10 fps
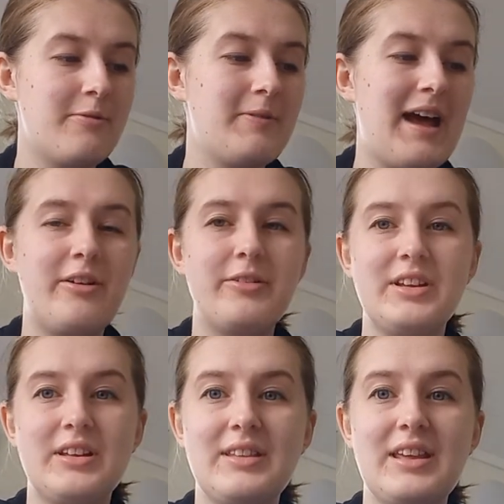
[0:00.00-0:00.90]
found
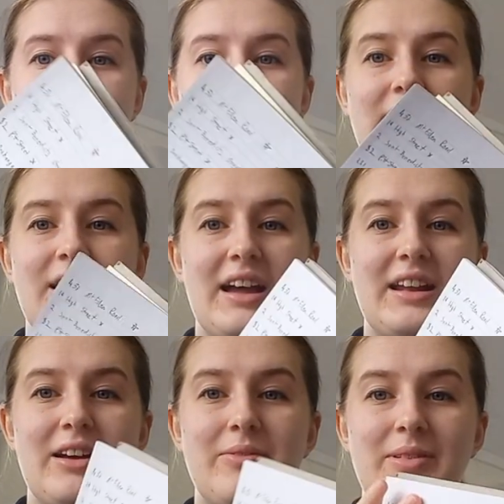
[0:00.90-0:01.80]
in the area and
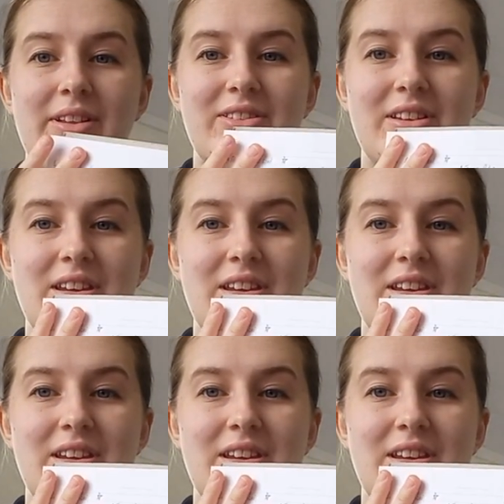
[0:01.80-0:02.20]
have listed